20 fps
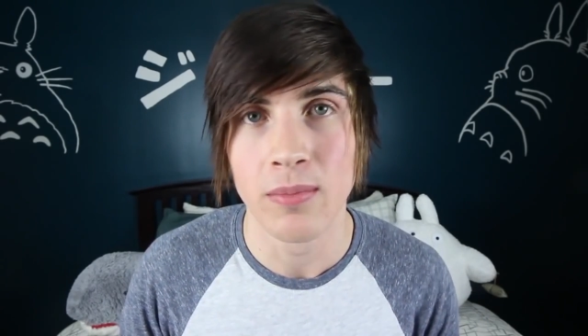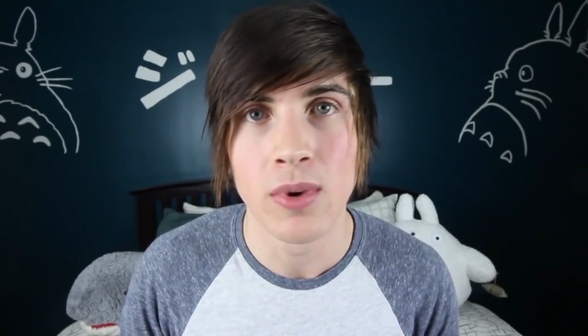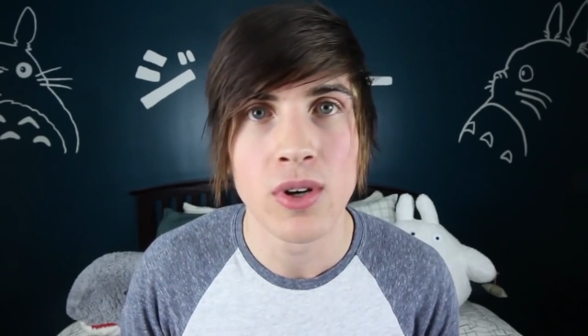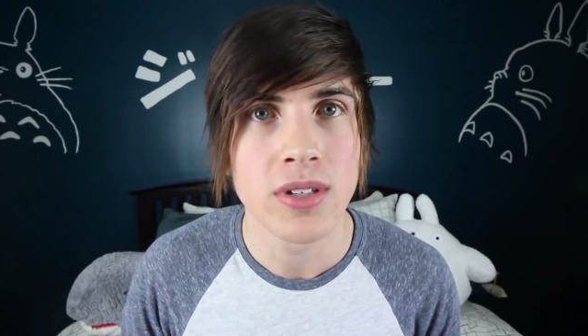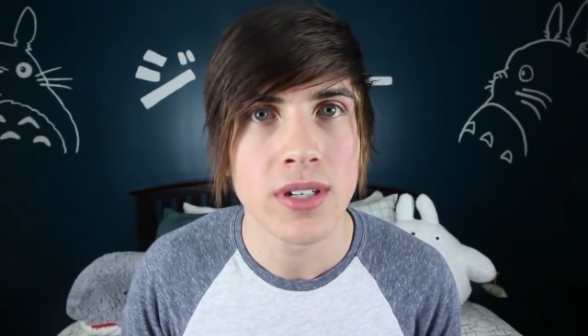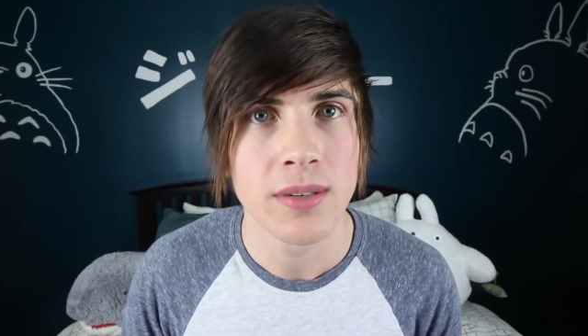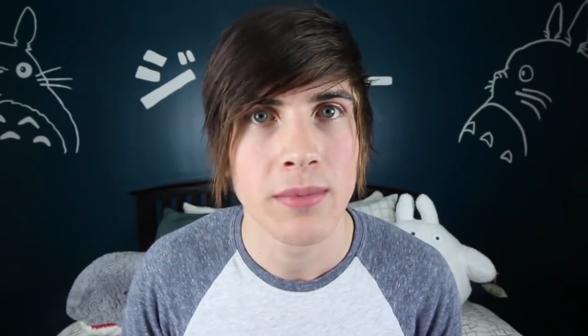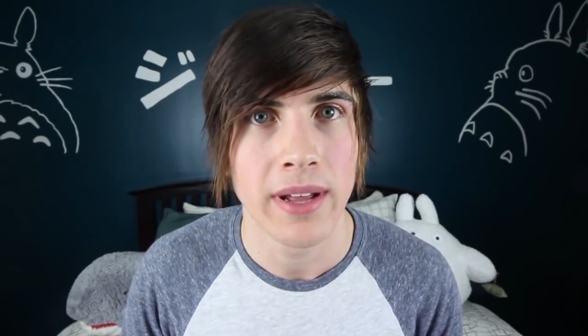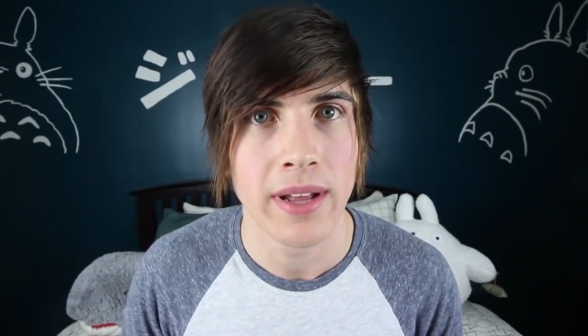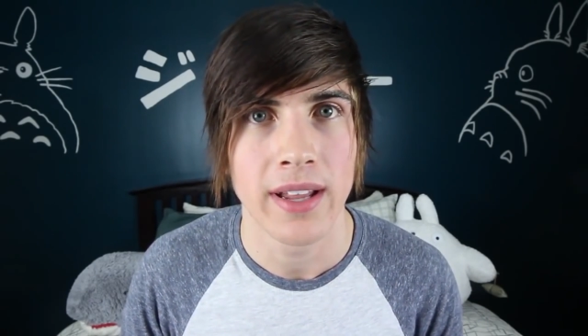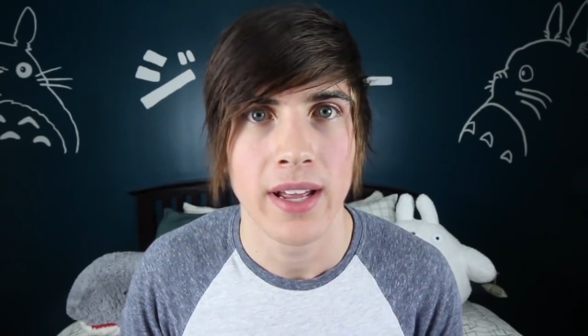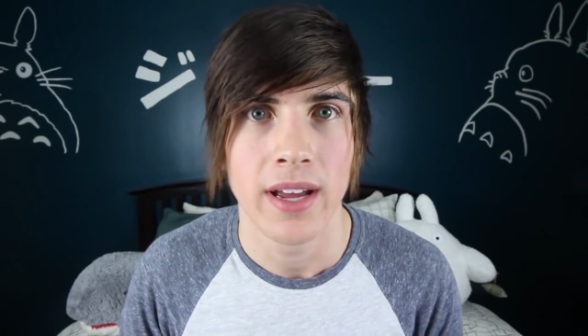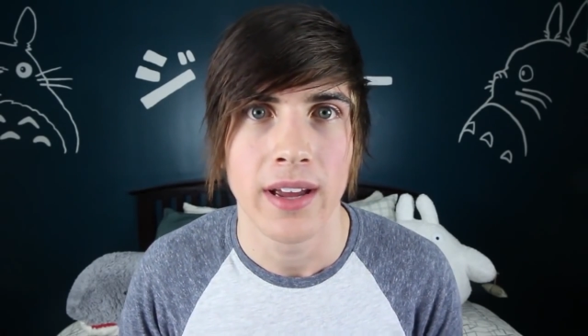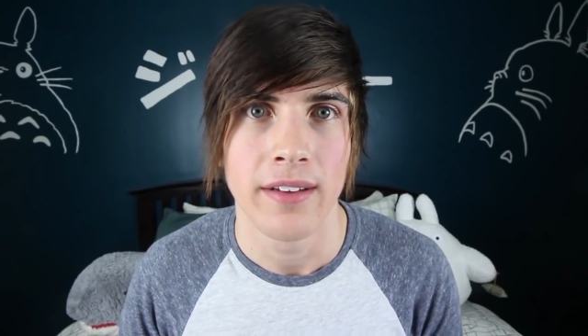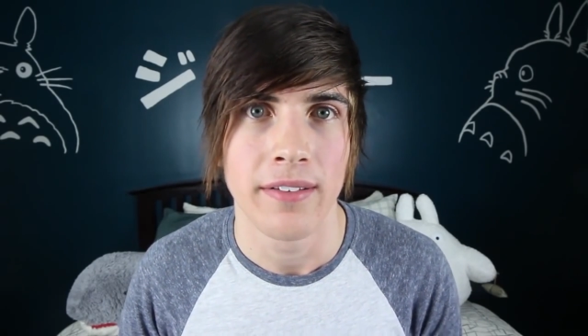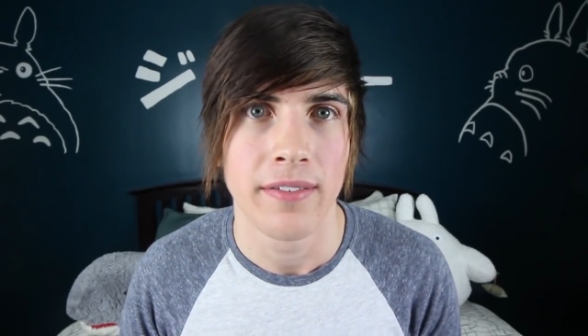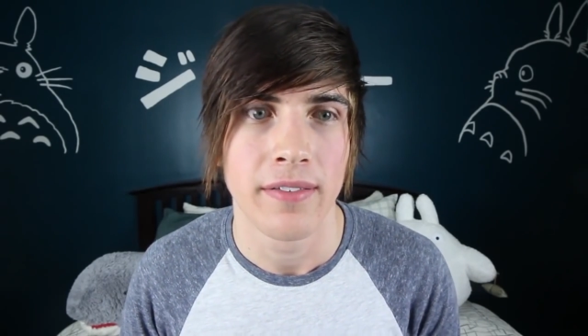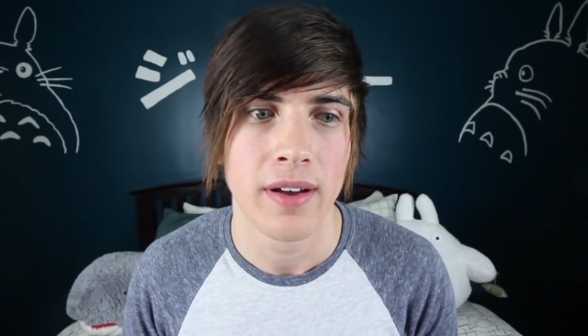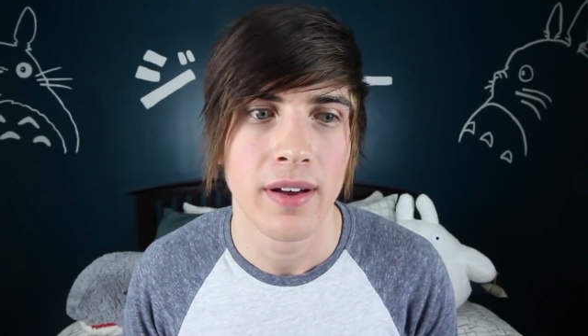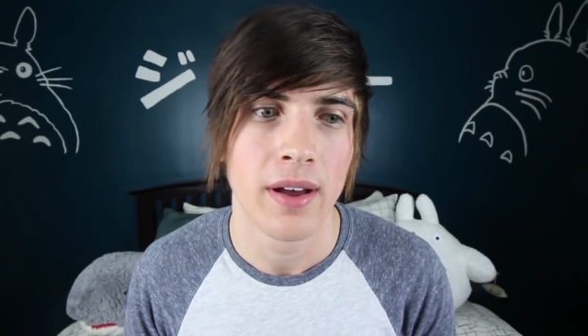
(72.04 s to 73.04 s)
most of my
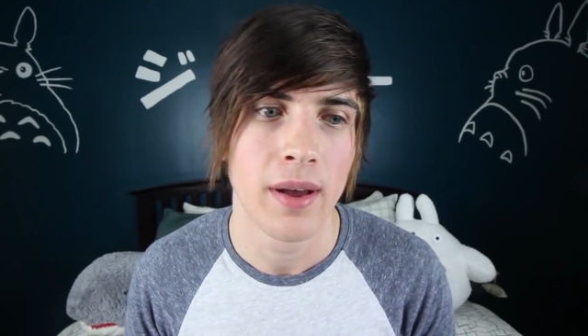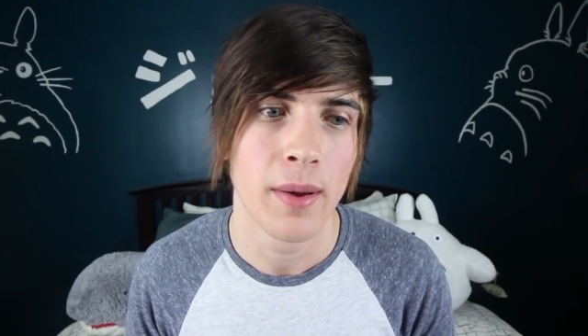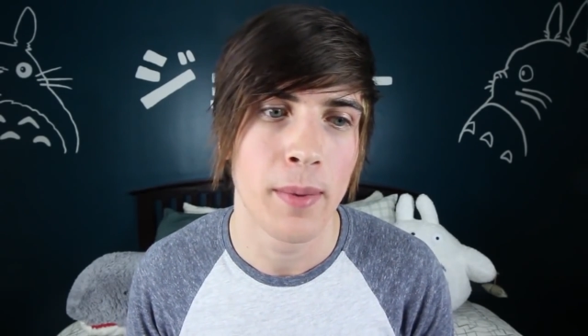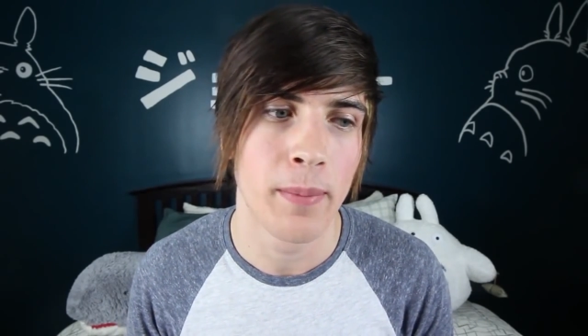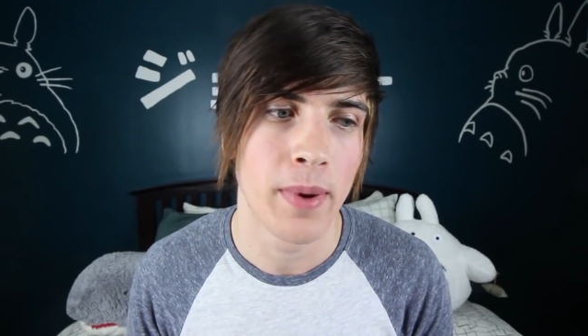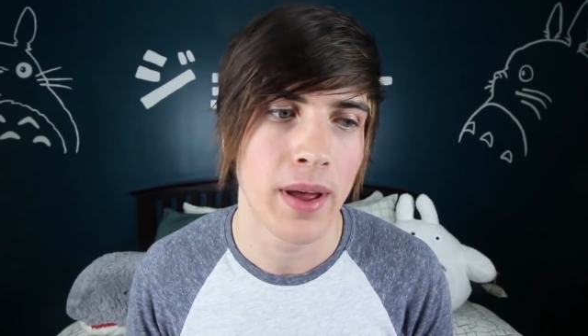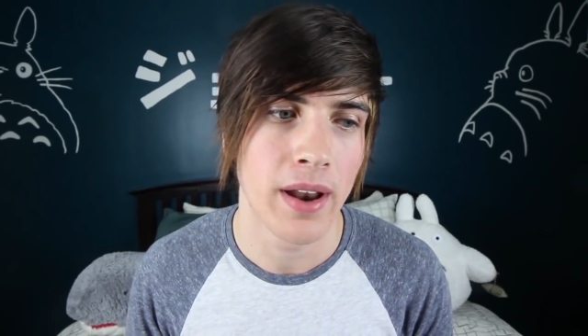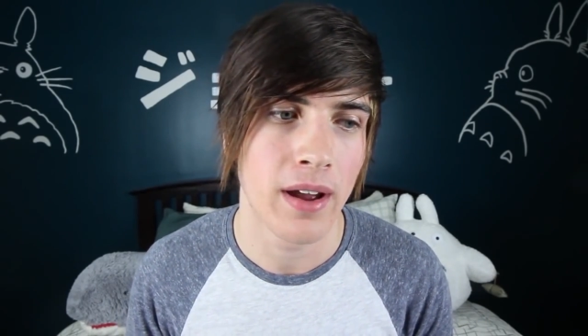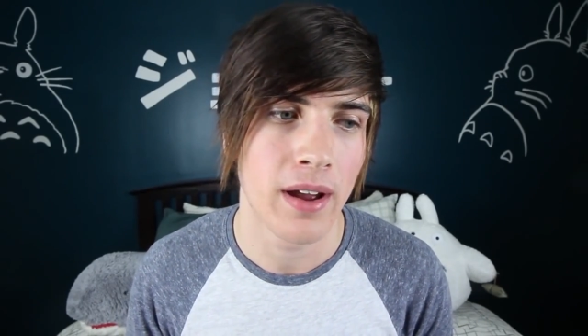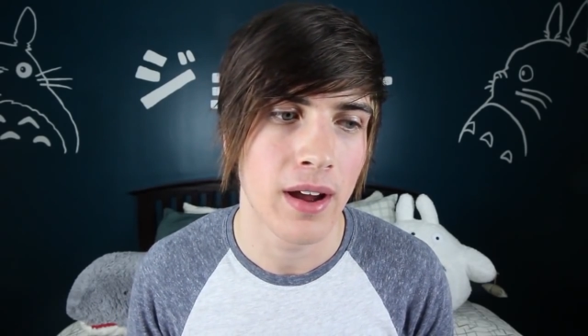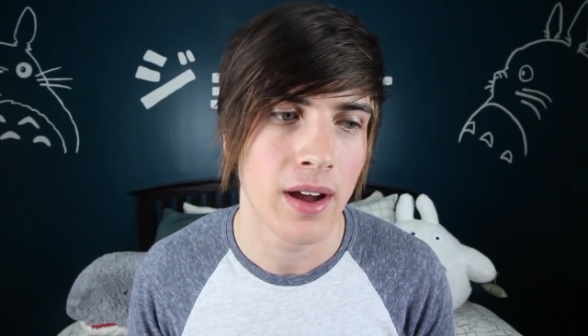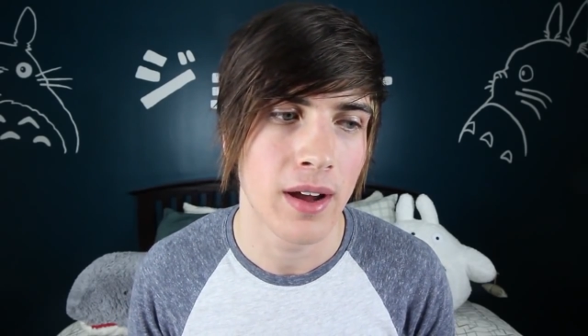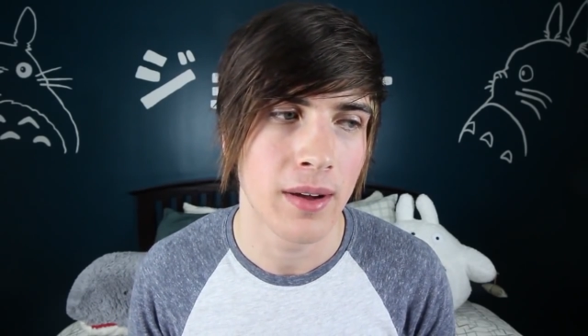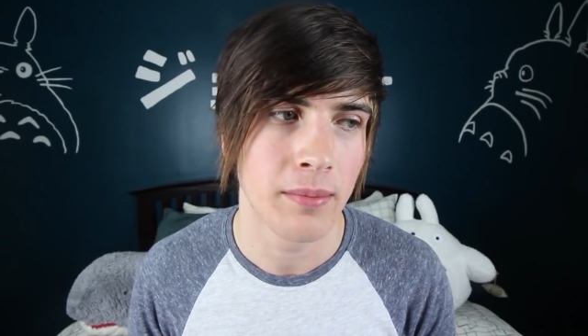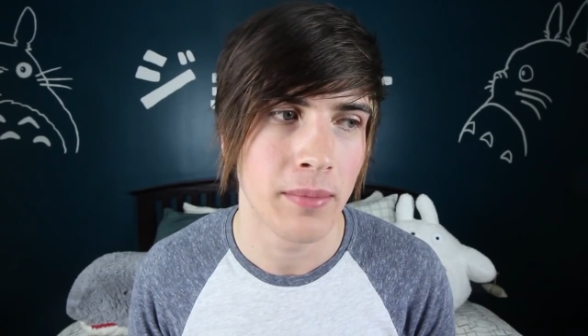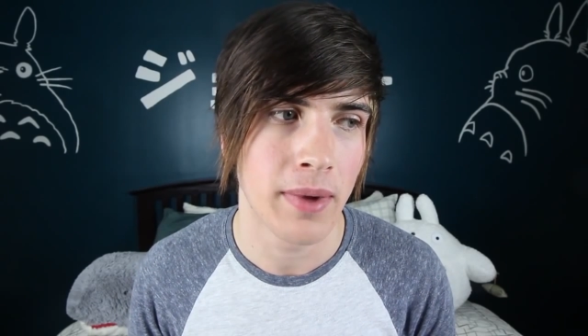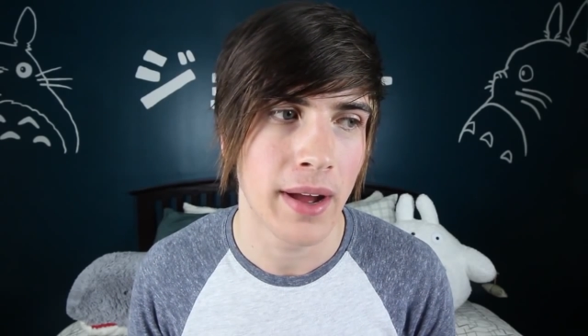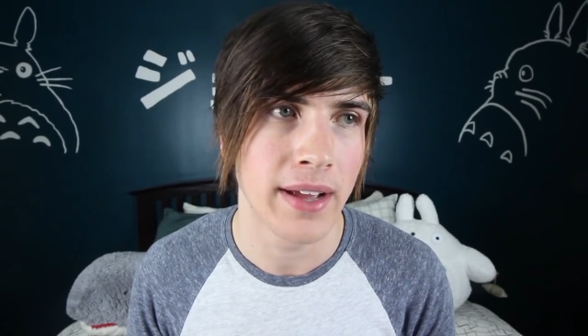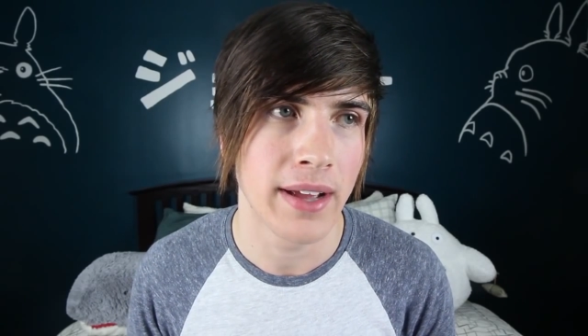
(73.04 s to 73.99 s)
life, but um,